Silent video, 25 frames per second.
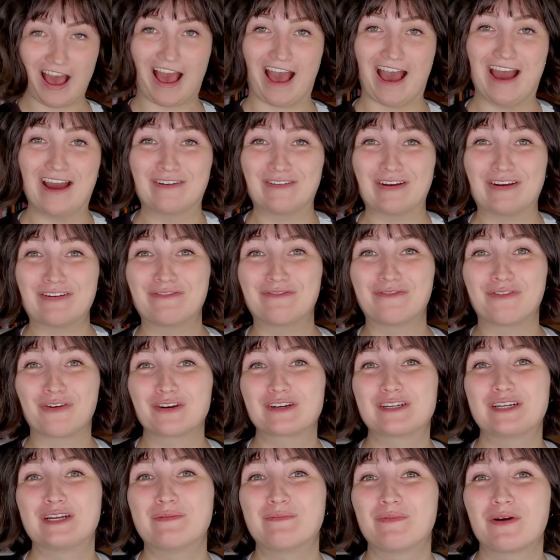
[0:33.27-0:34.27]
I read
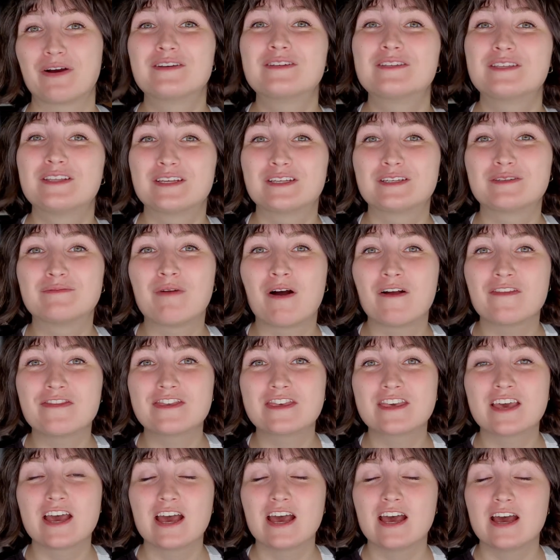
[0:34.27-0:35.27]
14 books this month.